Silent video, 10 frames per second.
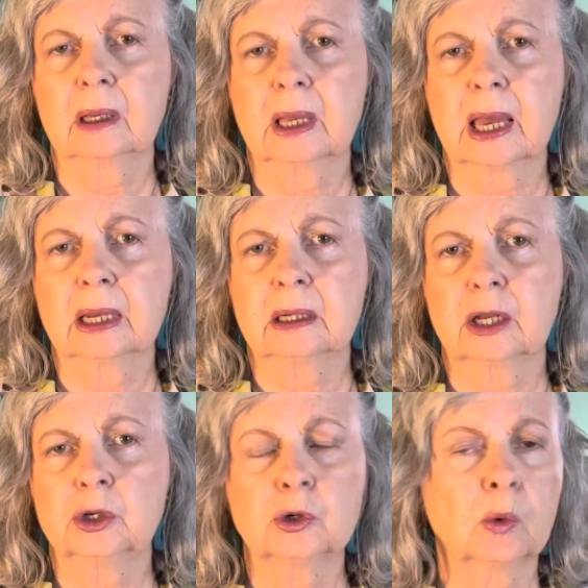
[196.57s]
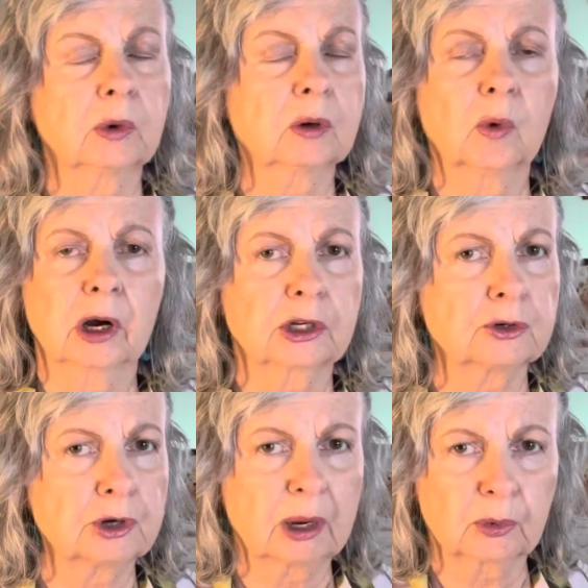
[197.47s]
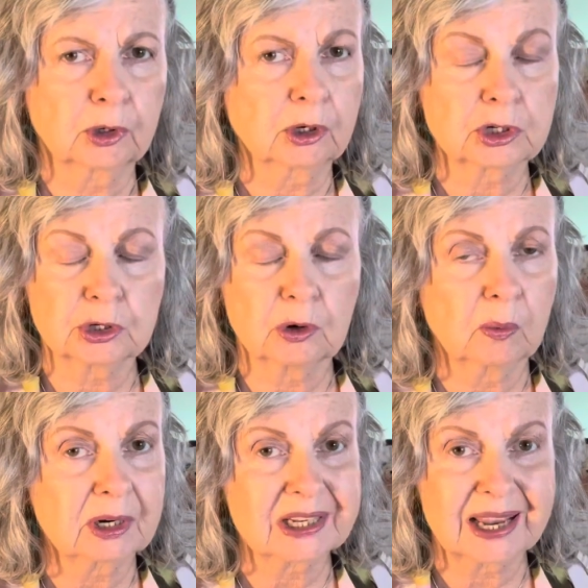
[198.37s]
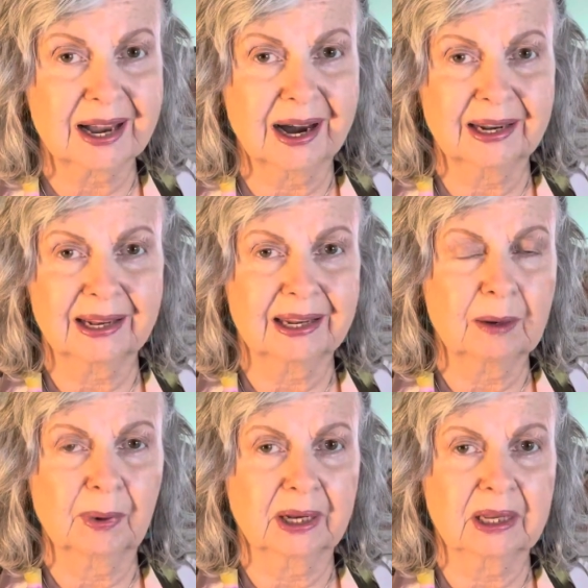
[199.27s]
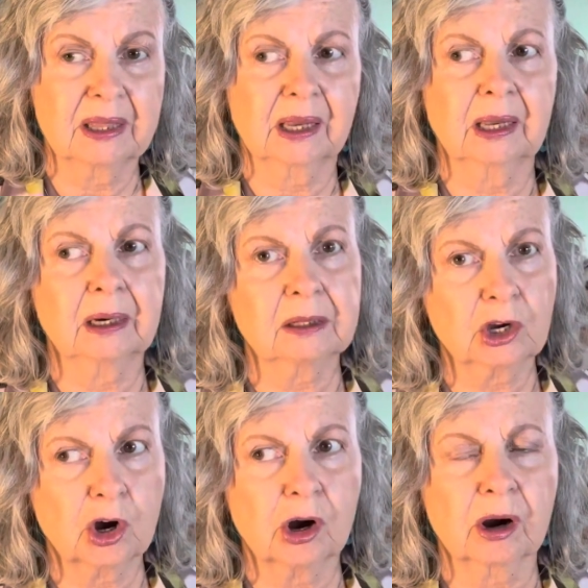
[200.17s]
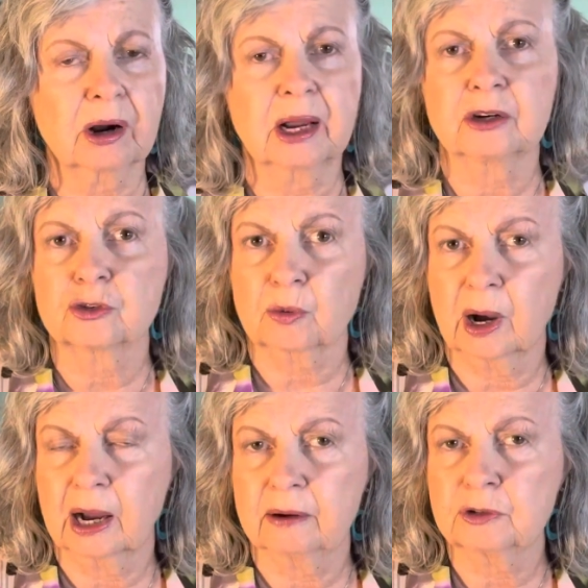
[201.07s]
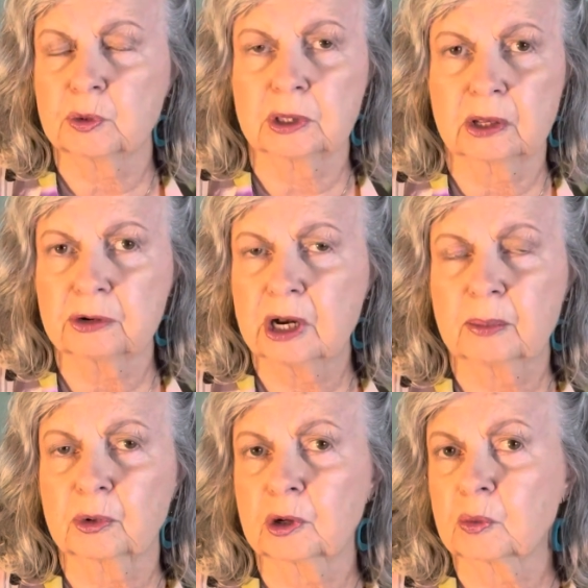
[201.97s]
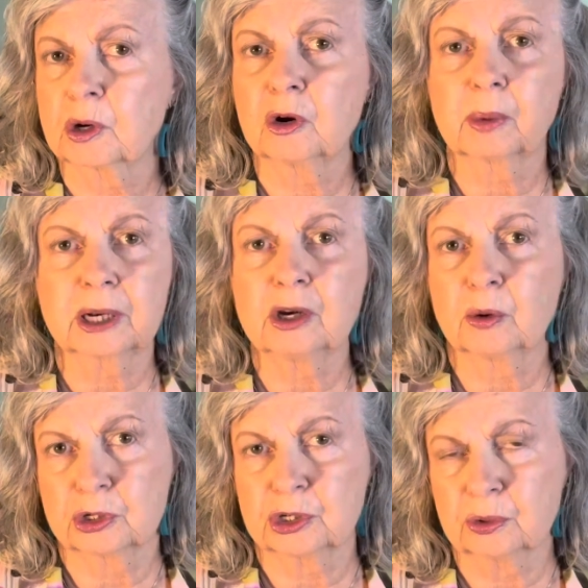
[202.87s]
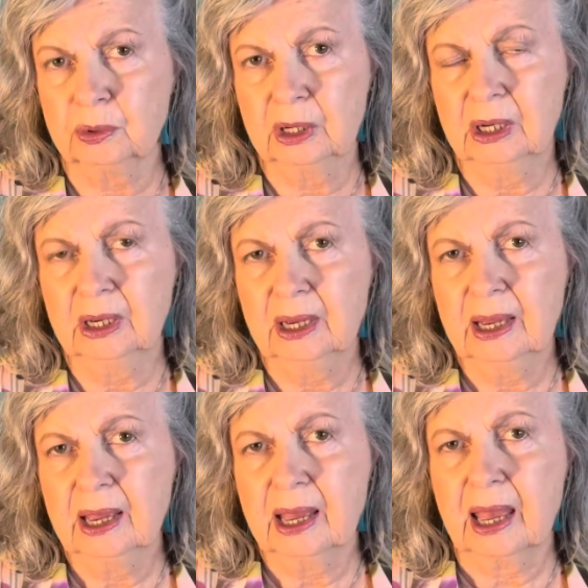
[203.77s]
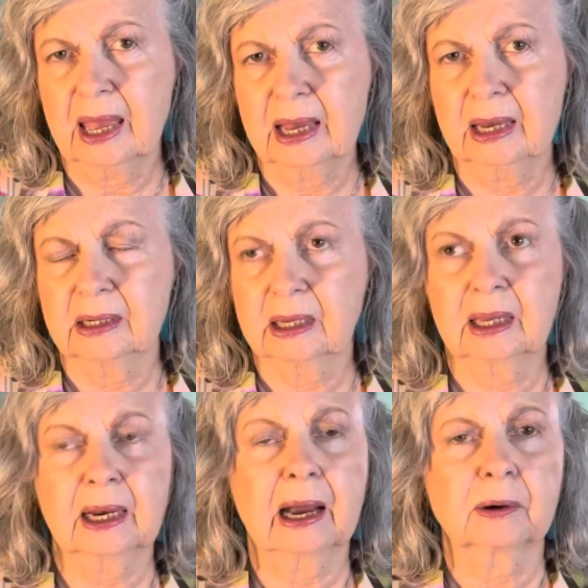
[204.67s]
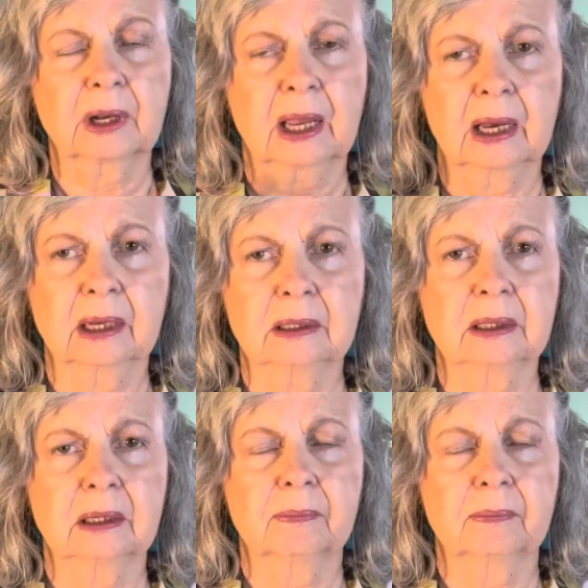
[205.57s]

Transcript: and you don't want to walk in your neighborhood because you don't want to say hi to anybody, then get in the car and drive to another neighborhood where nobody knows you and get out and